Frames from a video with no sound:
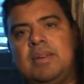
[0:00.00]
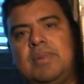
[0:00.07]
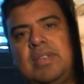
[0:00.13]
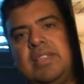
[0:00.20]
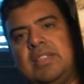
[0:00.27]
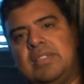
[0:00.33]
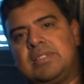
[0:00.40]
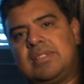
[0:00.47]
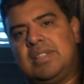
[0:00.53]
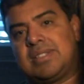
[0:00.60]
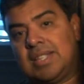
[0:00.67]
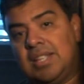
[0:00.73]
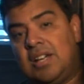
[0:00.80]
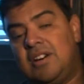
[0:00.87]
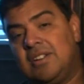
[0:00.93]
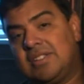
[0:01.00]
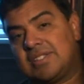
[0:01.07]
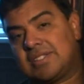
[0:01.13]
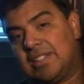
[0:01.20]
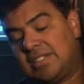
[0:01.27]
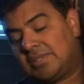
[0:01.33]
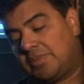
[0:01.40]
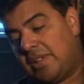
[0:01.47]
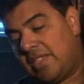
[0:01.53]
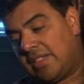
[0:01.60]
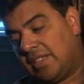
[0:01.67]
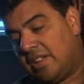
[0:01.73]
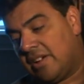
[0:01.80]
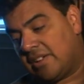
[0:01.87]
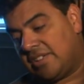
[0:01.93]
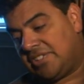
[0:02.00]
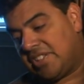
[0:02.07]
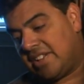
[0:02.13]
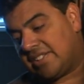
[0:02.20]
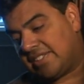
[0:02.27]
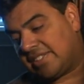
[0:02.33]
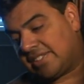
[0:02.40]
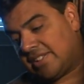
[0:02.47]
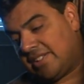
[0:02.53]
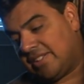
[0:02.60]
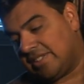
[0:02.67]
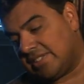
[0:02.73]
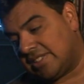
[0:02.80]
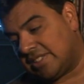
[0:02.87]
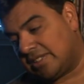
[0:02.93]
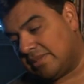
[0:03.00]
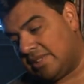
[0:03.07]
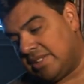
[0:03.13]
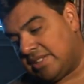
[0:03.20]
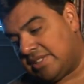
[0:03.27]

I mean, it's a long song. It's one of the longer Genesis songs.